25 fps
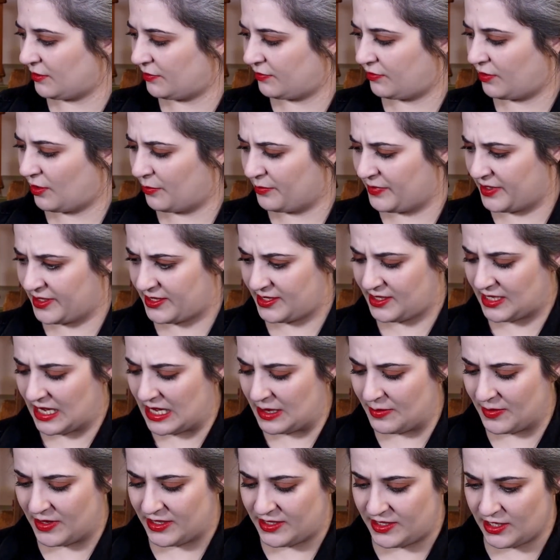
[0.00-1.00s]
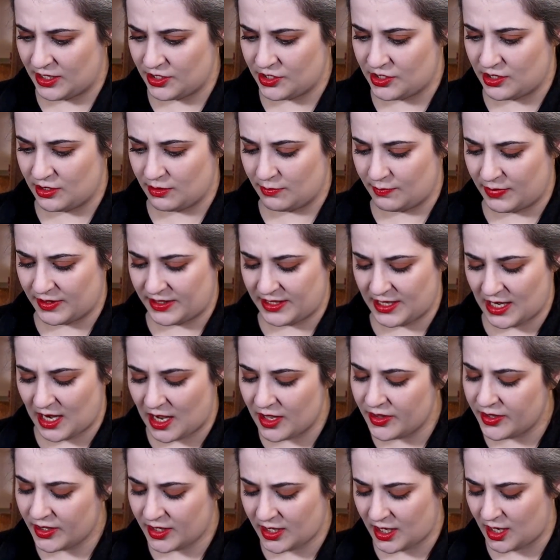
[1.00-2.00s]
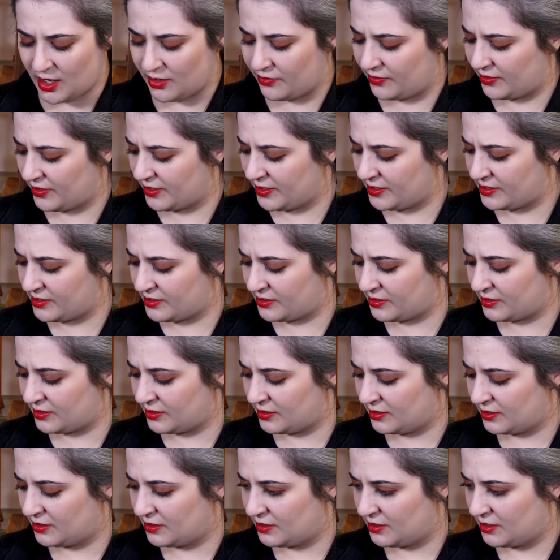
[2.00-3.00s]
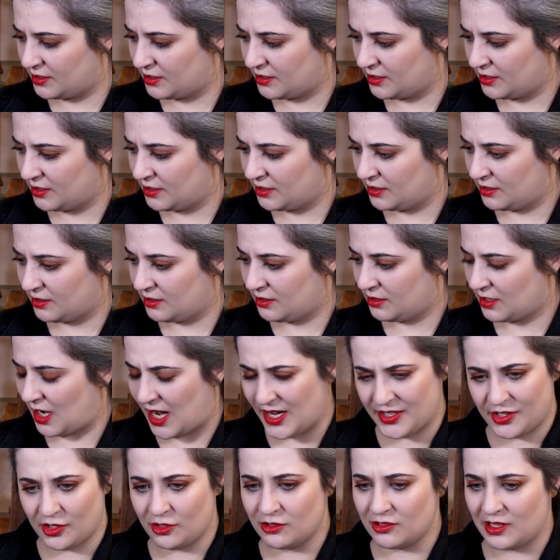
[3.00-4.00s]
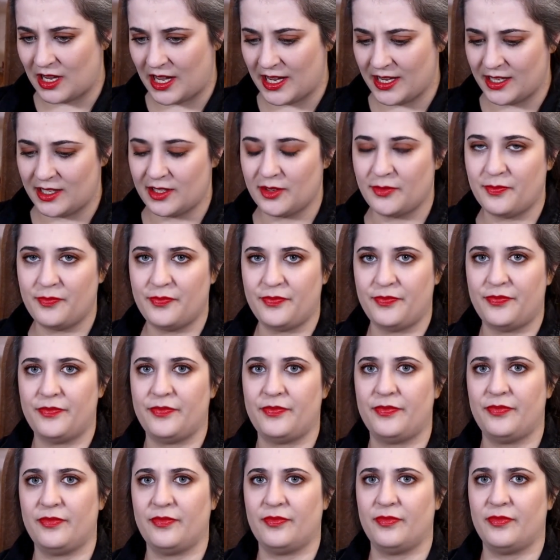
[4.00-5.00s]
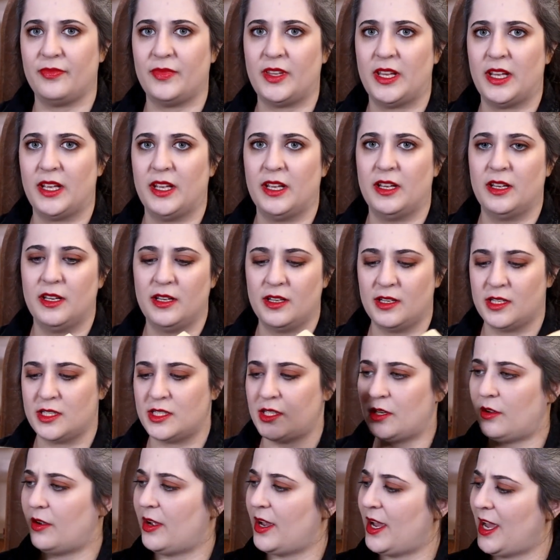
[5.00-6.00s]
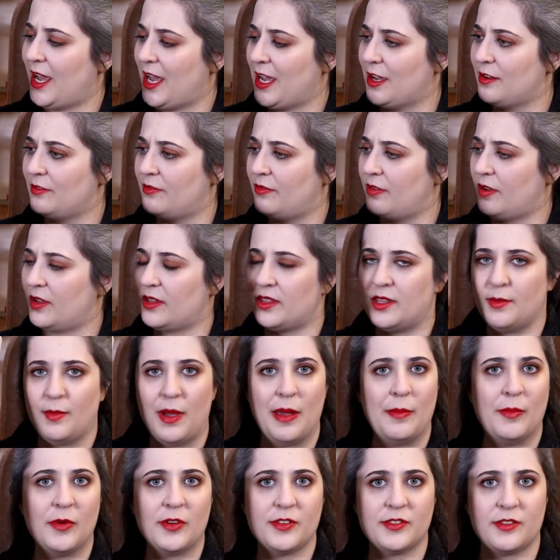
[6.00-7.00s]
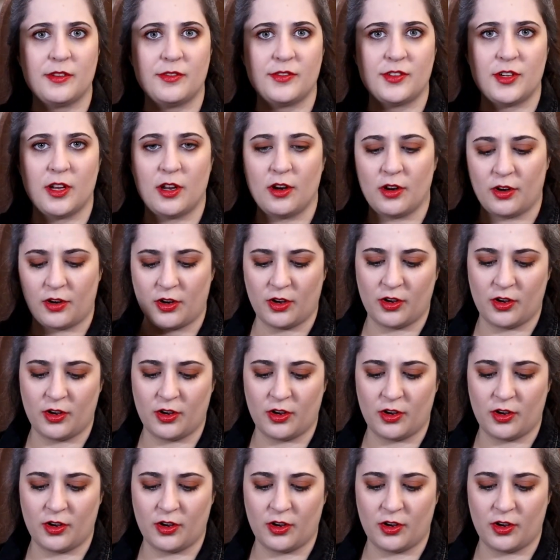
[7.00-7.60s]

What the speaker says: from the same edition, but the other covers I don't like. So I have the Memoirs of Sherlock